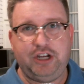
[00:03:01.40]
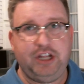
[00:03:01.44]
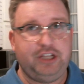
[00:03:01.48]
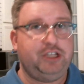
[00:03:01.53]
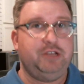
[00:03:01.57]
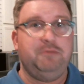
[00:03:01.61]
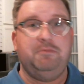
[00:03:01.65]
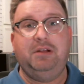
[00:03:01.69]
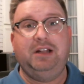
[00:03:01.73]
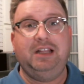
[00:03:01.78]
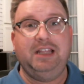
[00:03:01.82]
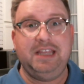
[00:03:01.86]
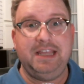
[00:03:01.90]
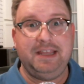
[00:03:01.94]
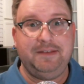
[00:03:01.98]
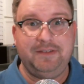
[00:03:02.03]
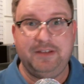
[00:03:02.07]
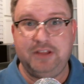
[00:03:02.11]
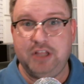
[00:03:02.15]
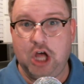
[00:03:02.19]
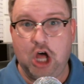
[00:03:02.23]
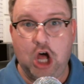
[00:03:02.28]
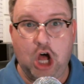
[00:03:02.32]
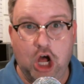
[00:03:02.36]
doesn't believe
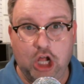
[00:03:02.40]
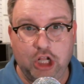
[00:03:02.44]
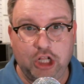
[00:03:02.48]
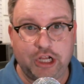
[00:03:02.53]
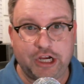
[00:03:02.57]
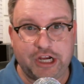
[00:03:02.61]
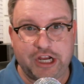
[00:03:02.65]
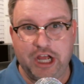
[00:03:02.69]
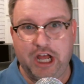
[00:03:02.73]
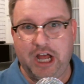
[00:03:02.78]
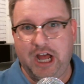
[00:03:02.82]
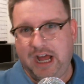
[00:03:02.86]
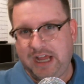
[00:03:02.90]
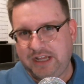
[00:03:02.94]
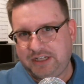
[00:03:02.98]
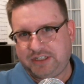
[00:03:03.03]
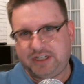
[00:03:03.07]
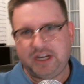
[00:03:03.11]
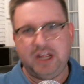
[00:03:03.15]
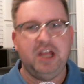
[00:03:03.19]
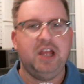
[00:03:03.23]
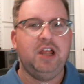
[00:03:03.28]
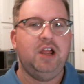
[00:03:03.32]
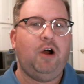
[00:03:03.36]
in the
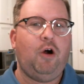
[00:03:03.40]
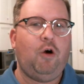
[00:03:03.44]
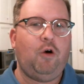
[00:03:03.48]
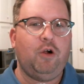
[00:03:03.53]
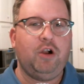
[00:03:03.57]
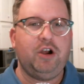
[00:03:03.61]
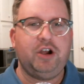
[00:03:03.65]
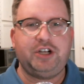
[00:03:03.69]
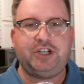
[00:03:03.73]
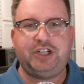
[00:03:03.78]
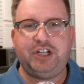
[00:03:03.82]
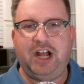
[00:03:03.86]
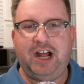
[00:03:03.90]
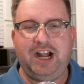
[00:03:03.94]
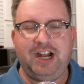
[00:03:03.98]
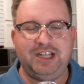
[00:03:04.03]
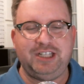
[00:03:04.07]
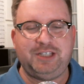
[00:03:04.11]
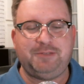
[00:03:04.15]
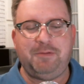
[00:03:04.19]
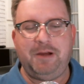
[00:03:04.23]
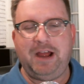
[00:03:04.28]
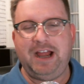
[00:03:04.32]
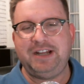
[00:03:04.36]
Holocaust or
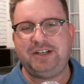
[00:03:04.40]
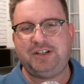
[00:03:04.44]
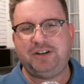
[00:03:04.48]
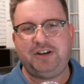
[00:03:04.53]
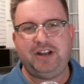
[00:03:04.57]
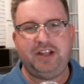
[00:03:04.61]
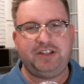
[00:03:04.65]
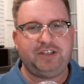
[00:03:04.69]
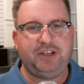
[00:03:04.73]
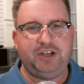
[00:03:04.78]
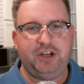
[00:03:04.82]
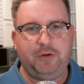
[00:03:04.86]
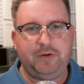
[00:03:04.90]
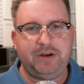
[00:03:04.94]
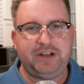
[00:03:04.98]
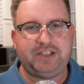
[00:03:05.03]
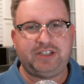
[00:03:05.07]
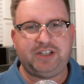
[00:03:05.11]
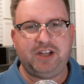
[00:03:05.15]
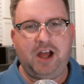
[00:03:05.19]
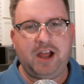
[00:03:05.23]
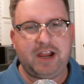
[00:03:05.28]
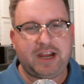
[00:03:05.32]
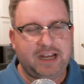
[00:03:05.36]
Sean Spicer doesn't know what
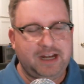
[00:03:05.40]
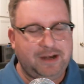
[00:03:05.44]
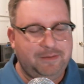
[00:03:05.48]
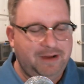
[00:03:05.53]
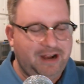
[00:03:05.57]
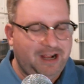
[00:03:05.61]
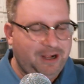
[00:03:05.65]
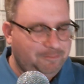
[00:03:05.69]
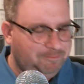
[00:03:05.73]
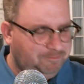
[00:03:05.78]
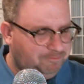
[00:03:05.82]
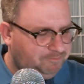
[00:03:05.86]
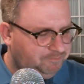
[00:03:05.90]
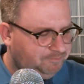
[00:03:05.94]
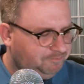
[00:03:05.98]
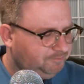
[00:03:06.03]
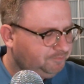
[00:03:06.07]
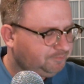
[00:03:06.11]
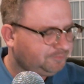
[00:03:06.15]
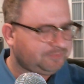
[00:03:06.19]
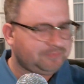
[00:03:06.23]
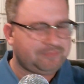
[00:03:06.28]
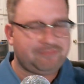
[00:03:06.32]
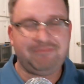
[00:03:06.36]
he's talking about.
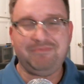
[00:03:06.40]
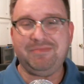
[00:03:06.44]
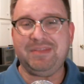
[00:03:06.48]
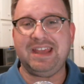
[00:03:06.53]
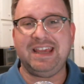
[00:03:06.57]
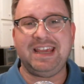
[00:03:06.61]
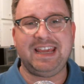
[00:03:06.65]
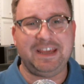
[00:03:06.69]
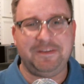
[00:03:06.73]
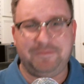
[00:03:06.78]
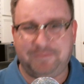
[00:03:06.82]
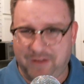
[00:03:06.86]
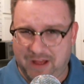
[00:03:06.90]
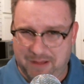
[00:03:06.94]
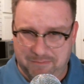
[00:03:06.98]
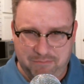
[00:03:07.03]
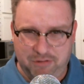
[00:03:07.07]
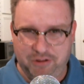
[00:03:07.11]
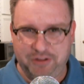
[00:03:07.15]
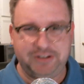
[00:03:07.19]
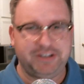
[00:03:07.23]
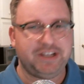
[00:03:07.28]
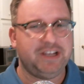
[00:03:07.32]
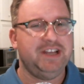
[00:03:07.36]
He
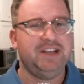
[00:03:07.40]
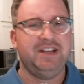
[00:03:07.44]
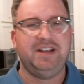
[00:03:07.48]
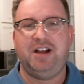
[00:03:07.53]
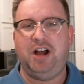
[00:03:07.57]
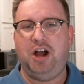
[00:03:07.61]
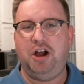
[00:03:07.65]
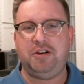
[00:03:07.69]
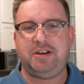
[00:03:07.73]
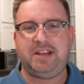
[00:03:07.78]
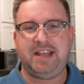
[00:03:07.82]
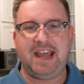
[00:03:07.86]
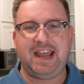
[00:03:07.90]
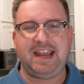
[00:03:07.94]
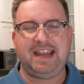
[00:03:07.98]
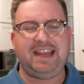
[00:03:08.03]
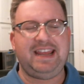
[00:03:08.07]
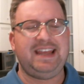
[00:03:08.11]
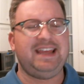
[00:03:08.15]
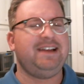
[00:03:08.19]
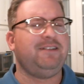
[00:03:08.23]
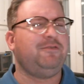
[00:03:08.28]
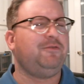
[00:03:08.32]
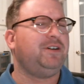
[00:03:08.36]
fumbled. Okay,
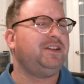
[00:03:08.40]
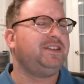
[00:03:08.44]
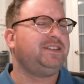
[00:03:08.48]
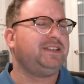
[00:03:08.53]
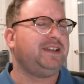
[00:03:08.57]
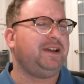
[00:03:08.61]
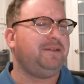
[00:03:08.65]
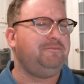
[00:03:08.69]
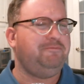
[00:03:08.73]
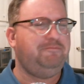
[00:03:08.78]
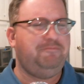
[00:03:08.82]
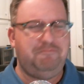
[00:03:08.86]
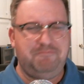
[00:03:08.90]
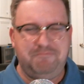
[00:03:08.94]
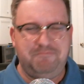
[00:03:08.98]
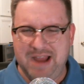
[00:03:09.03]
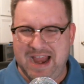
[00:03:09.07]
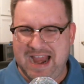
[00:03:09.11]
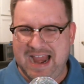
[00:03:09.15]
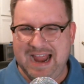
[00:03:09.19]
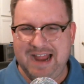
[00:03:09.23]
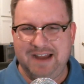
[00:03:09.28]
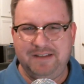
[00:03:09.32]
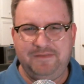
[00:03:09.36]
it was a
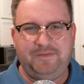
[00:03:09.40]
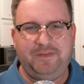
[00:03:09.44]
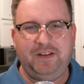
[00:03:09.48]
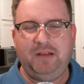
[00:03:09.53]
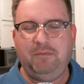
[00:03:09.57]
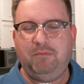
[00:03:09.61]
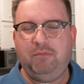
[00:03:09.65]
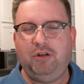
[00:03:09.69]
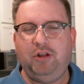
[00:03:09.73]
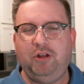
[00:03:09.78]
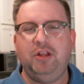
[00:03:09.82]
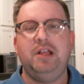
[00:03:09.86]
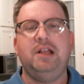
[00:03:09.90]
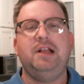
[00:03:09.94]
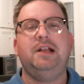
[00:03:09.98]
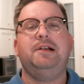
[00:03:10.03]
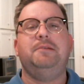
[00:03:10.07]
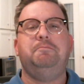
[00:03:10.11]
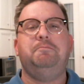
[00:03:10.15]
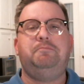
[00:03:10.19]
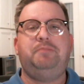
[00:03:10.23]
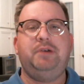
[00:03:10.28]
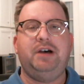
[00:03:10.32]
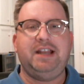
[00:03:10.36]
bad fumble,
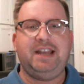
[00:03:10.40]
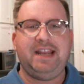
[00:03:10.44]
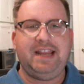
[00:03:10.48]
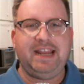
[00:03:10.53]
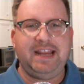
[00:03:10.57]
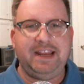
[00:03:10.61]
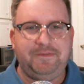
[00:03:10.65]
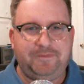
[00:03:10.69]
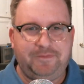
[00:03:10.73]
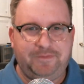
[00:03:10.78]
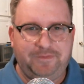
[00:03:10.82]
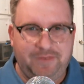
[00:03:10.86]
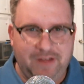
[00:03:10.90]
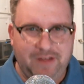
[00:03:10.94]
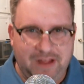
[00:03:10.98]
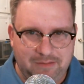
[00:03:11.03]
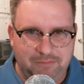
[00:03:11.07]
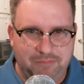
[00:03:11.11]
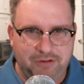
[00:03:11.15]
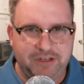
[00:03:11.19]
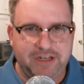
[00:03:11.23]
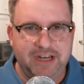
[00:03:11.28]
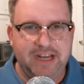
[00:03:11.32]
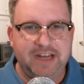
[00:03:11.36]
but he
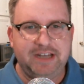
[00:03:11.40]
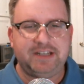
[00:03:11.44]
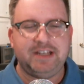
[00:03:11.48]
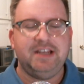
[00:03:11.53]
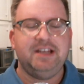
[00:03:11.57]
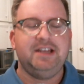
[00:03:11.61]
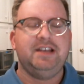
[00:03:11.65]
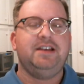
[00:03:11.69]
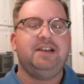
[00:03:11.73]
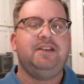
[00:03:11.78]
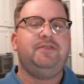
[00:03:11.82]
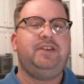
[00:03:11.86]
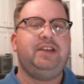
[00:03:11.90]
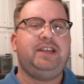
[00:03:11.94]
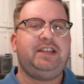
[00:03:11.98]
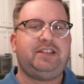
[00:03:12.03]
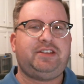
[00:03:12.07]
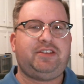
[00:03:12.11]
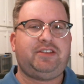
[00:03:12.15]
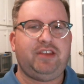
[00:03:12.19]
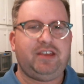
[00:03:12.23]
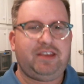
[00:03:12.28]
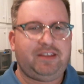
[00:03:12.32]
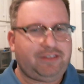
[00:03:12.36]
fumbled it. The,
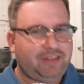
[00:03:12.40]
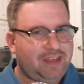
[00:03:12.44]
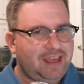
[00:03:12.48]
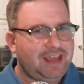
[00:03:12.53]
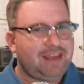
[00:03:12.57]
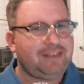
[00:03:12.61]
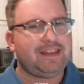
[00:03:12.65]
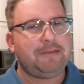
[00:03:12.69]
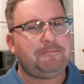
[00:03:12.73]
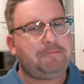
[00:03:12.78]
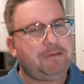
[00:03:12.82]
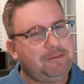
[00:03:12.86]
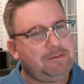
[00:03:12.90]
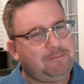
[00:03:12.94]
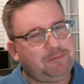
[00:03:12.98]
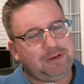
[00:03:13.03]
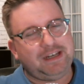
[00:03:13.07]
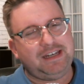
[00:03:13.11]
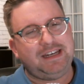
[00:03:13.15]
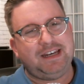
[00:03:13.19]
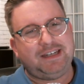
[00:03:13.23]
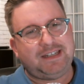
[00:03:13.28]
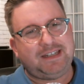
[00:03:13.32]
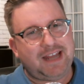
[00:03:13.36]
the thing that people
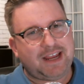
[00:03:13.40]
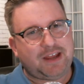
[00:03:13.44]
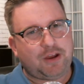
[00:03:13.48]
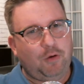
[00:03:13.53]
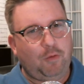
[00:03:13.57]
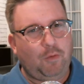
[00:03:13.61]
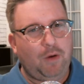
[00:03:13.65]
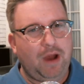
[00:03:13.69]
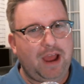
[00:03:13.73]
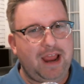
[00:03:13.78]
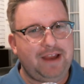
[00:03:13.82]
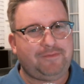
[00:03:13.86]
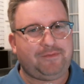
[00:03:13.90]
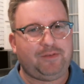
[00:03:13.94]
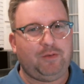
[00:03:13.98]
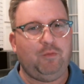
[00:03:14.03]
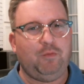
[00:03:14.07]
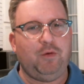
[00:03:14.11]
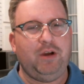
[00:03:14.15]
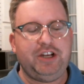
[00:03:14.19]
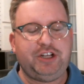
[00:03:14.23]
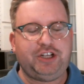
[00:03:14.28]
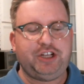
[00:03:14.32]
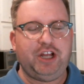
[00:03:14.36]
need to take away from
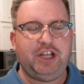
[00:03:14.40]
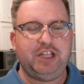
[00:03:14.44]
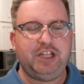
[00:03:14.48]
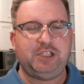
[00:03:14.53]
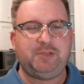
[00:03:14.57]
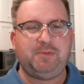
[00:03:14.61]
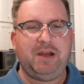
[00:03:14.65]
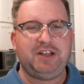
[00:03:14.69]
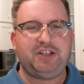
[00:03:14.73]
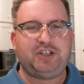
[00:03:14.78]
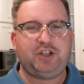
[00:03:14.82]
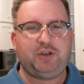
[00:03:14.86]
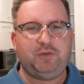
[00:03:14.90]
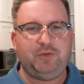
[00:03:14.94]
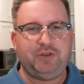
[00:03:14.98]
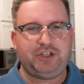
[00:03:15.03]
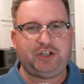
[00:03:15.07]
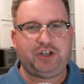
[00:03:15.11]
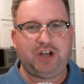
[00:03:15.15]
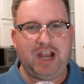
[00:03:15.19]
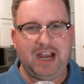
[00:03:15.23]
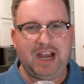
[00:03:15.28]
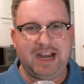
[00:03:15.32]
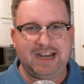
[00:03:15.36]
what Sean Spicer was
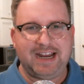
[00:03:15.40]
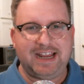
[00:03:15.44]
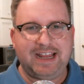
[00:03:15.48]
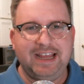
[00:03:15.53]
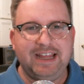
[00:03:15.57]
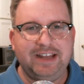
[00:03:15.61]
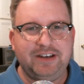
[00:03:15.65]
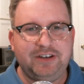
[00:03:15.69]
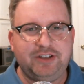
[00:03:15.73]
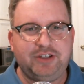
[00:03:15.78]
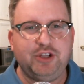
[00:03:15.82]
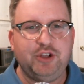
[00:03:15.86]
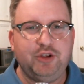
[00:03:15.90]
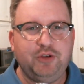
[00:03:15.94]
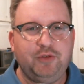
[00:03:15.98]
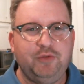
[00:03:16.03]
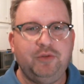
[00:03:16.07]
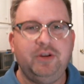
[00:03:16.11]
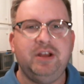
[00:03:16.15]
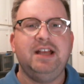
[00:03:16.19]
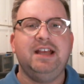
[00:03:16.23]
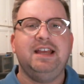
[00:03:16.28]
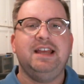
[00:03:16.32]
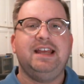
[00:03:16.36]
trying to get
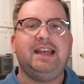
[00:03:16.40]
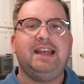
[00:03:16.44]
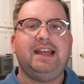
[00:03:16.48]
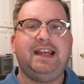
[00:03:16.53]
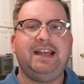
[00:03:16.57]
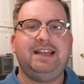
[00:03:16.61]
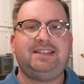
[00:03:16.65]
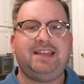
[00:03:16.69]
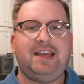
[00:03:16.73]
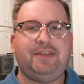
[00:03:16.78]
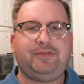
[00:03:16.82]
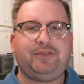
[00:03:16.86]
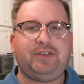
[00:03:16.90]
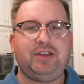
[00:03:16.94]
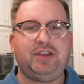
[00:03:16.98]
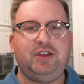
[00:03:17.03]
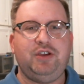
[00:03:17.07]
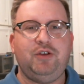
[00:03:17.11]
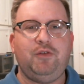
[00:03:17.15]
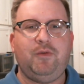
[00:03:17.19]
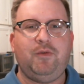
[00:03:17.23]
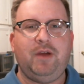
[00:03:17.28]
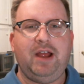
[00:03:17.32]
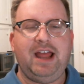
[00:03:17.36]
to is that the
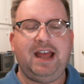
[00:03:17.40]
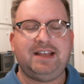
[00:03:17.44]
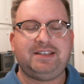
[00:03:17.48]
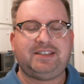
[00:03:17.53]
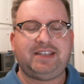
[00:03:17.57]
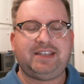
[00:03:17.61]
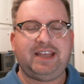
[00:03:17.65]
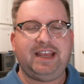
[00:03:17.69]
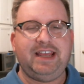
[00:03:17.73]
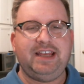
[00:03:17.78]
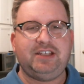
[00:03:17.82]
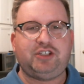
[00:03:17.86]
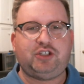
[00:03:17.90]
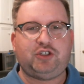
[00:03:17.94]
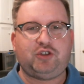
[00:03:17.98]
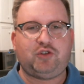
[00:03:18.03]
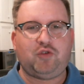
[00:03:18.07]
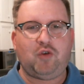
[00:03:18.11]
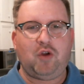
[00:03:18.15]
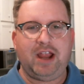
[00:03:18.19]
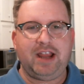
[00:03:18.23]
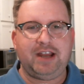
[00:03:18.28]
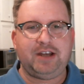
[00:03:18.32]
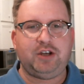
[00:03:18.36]
U.S. is
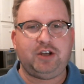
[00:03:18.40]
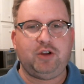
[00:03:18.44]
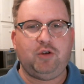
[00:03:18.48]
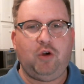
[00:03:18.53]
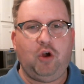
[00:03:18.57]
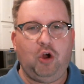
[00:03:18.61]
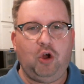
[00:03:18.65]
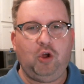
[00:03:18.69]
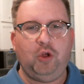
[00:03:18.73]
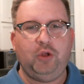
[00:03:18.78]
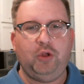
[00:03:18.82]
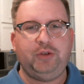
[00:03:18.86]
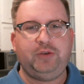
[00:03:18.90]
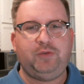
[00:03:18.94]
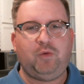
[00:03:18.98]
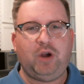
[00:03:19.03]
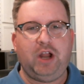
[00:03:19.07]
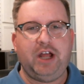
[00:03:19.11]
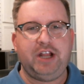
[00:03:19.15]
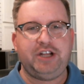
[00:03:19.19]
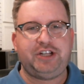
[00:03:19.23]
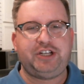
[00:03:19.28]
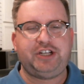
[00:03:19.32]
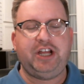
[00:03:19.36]
trying to hold
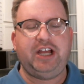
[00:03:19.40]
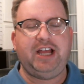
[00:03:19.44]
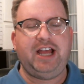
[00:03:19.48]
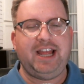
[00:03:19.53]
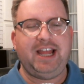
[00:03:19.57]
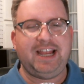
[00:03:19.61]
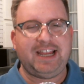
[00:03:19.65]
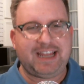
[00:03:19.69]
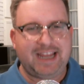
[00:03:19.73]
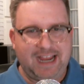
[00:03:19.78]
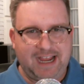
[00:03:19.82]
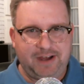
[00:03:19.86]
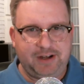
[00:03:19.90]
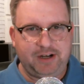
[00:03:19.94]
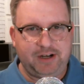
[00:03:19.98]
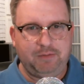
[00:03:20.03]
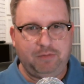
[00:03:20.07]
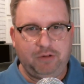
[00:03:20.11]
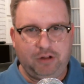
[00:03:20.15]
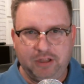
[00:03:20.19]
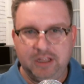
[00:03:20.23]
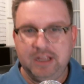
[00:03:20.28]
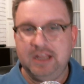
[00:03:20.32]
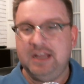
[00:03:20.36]
Russia
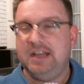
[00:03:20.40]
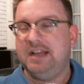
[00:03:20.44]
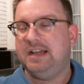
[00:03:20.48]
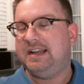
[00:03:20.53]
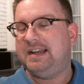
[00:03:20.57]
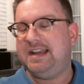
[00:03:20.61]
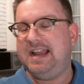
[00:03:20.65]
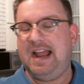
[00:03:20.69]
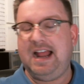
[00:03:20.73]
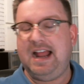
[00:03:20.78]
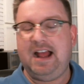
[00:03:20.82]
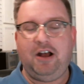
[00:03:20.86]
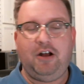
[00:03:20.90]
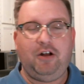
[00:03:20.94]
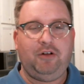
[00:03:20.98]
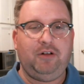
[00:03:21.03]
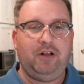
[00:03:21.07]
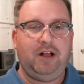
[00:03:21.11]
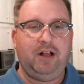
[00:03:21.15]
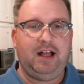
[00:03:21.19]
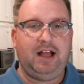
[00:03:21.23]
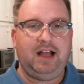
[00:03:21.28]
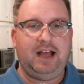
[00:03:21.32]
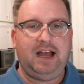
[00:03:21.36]
accountable.
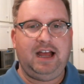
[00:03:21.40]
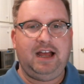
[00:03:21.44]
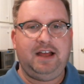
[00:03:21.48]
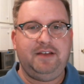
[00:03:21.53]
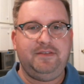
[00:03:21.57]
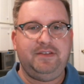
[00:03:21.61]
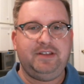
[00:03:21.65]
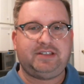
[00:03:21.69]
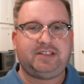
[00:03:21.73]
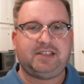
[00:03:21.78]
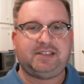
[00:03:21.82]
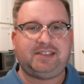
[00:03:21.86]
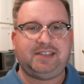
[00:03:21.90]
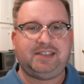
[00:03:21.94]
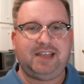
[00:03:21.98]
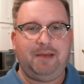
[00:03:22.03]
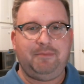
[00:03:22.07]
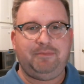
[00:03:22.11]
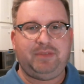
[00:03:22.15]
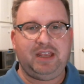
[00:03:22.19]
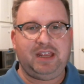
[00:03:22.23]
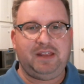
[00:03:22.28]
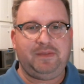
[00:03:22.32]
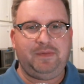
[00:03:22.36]
Now, uh, this is
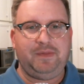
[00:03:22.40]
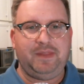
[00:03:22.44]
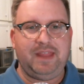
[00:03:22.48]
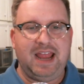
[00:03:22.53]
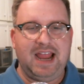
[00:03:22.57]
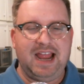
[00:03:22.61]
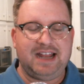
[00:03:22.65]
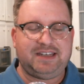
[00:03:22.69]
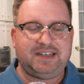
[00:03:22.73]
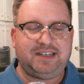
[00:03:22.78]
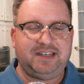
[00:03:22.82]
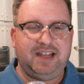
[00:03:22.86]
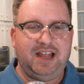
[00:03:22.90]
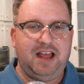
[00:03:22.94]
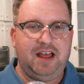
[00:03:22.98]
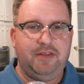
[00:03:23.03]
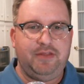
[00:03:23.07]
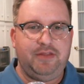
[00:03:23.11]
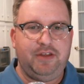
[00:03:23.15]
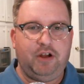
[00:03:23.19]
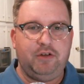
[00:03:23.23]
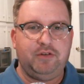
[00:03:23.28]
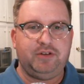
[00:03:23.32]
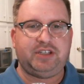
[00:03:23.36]
something that uh,
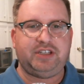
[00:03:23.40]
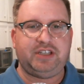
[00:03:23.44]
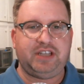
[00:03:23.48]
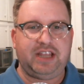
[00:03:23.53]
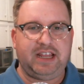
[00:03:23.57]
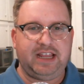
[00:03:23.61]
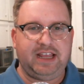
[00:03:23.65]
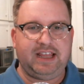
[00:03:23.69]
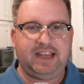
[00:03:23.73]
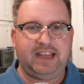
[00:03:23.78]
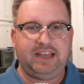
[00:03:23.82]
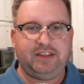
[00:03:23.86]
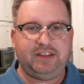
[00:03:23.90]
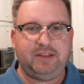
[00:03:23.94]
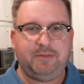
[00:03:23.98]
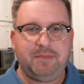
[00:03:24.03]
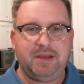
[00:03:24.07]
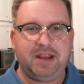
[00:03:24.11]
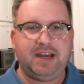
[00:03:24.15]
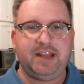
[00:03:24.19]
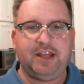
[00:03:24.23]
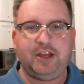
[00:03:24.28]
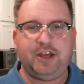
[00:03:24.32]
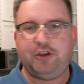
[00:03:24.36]
those in, in, the
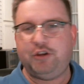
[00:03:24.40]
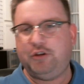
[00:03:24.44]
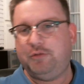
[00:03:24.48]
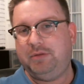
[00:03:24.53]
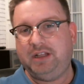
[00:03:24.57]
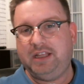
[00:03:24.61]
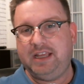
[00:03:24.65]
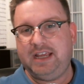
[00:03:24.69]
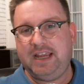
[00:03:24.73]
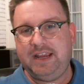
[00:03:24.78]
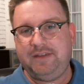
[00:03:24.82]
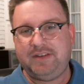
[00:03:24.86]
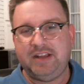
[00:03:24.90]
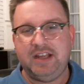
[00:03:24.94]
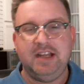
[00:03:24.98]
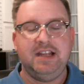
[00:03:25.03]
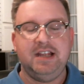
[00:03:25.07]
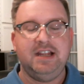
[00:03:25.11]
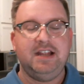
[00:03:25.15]
media who believe